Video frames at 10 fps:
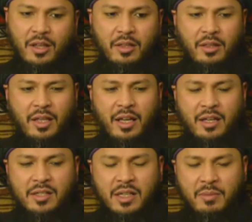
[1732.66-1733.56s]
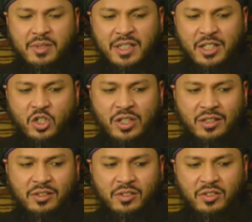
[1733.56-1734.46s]
There are some
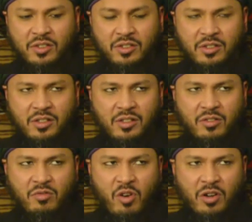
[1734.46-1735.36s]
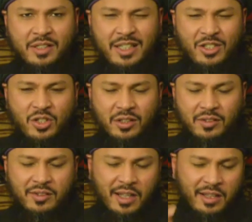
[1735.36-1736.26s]
teachings, wrong teachings
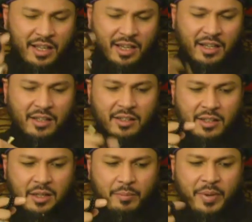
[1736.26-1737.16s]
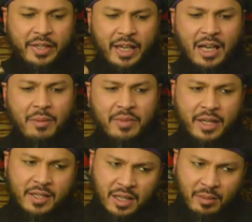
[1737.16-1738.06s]
that they are picking up that
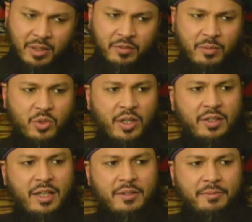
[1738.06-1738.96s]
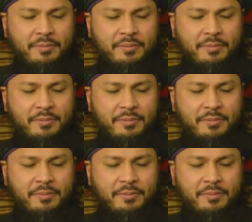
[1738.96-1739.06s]
is coming from shaitan.